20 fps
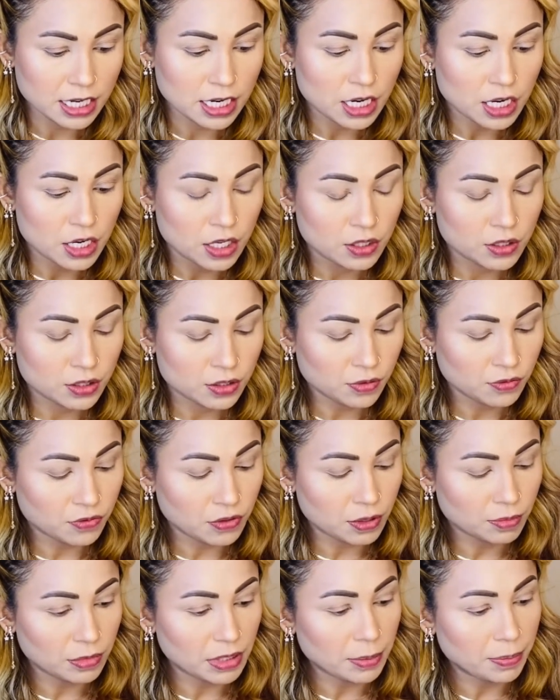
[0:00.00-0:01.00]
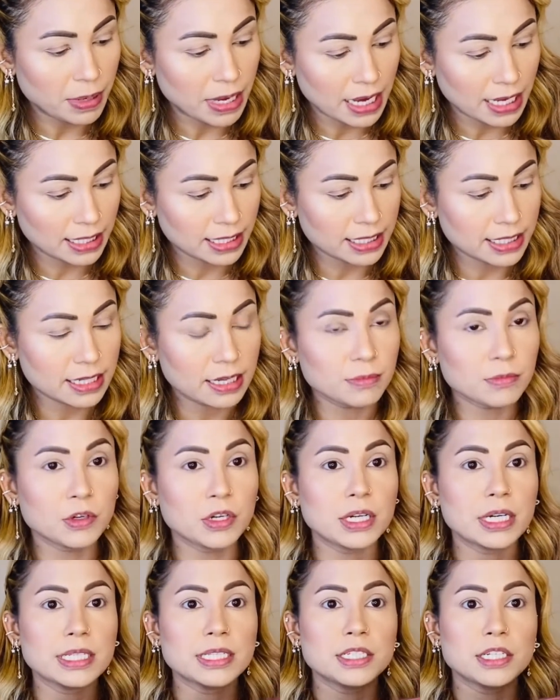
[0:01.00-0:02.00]
So from the palette, I'm gonna
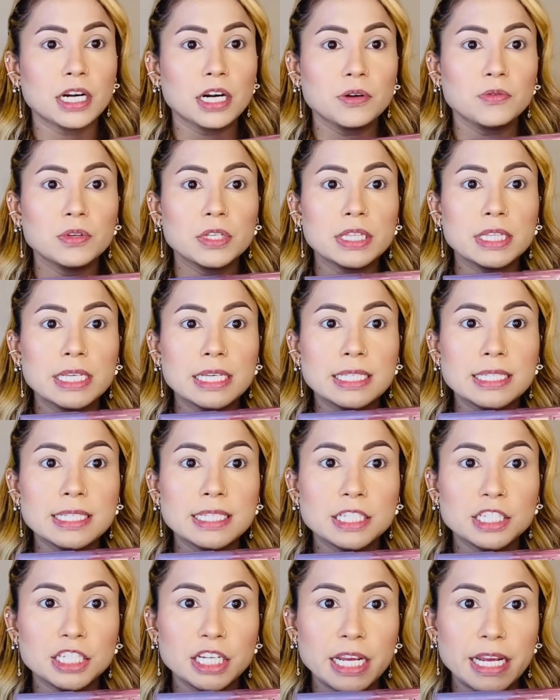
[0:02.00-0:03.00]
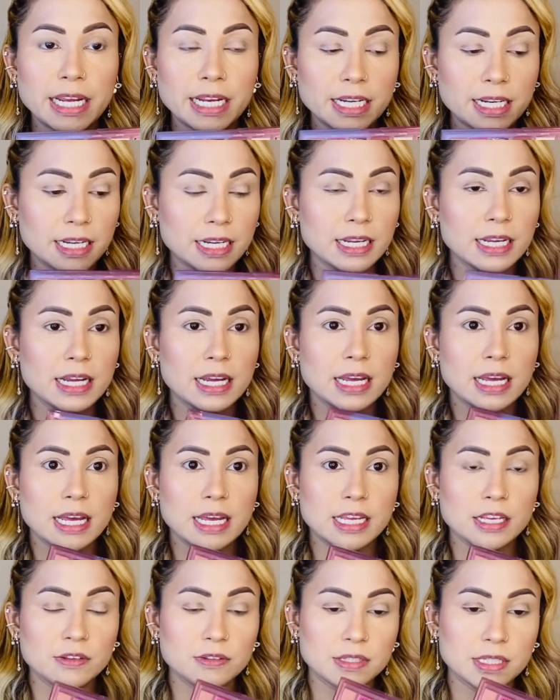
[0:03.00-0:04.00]
start with this shade
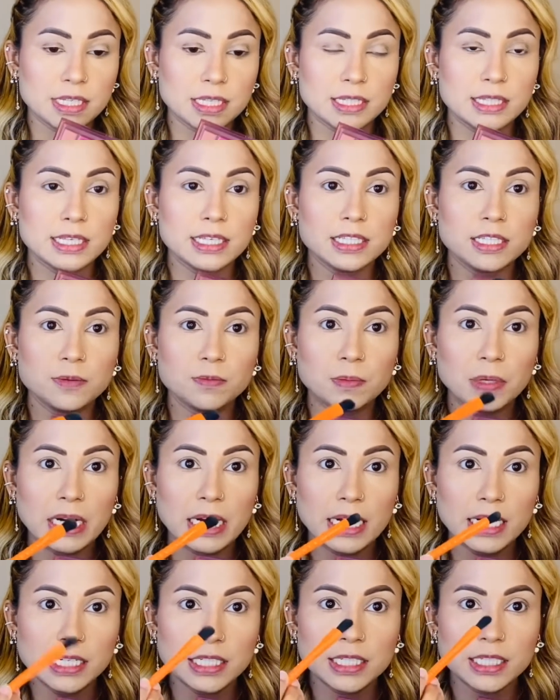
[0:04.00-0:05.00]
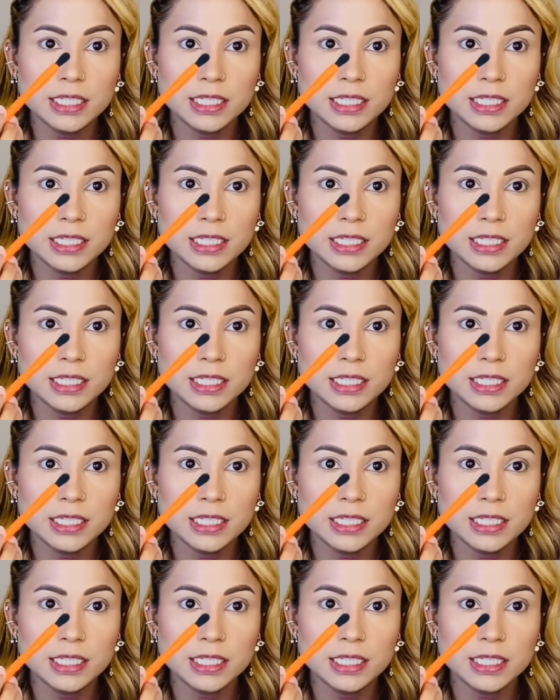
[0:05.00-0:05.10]
using this brush,